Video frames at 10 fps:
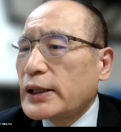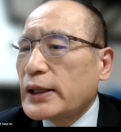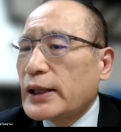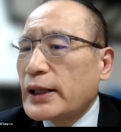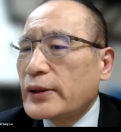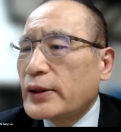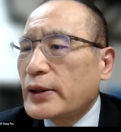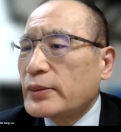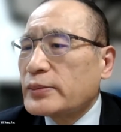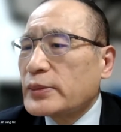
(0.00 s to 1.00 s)
and
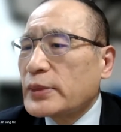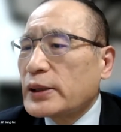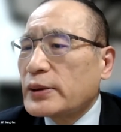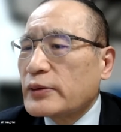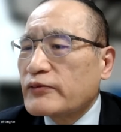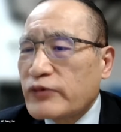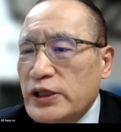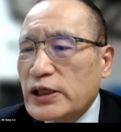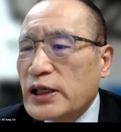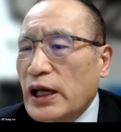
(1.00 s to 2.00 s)
um, uh,
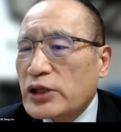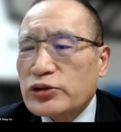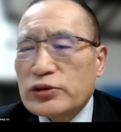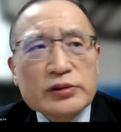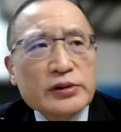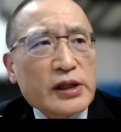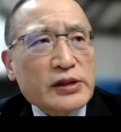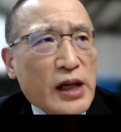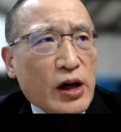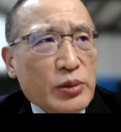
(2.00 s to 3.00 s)
free election has
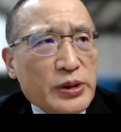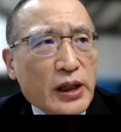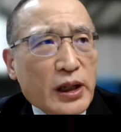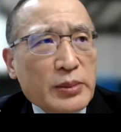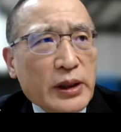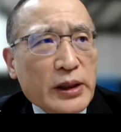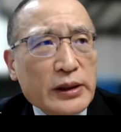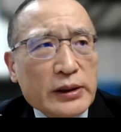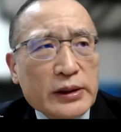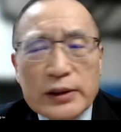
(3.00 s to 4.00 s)
now become
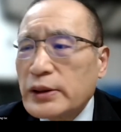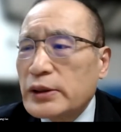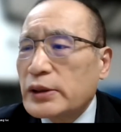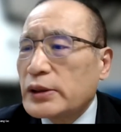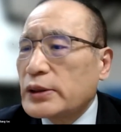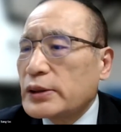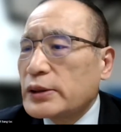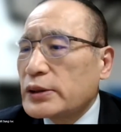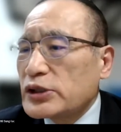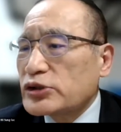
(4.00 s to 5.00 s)
a
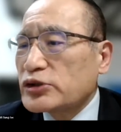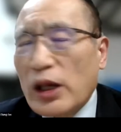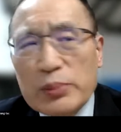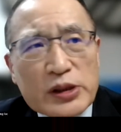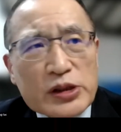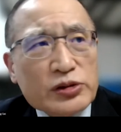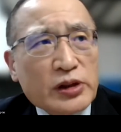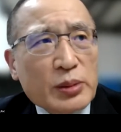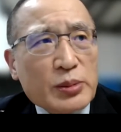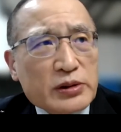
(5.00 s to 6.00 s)
uh, established
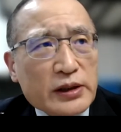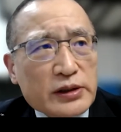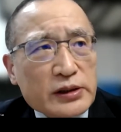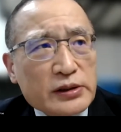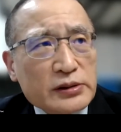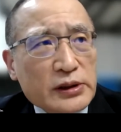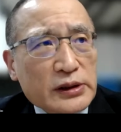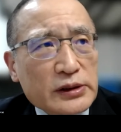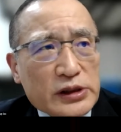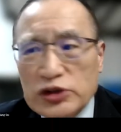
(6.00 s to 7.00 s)
democratic
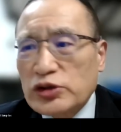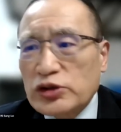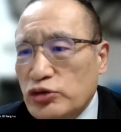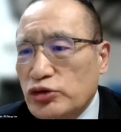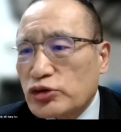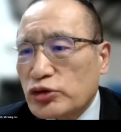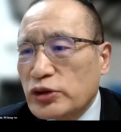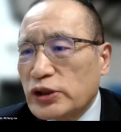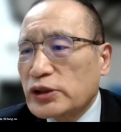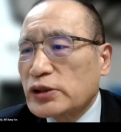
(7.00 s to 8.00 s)
uh, institution
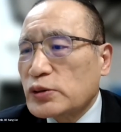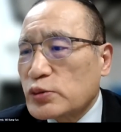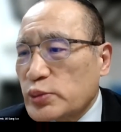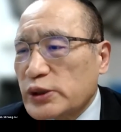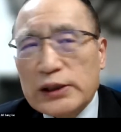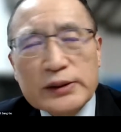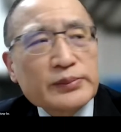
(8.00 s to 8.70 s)
in Korea.